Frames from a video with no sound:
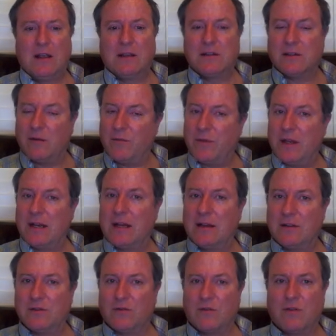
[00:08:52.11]

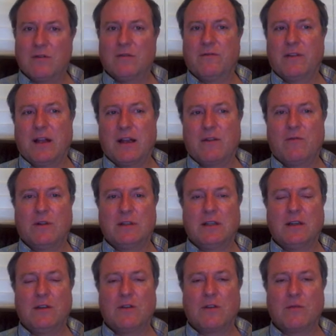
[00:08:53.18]
something sort of like what's
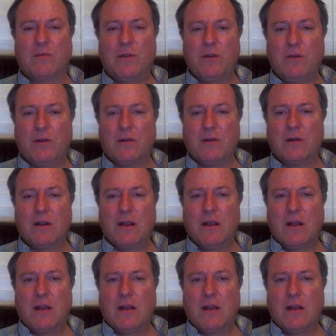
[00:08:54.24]
in your computer,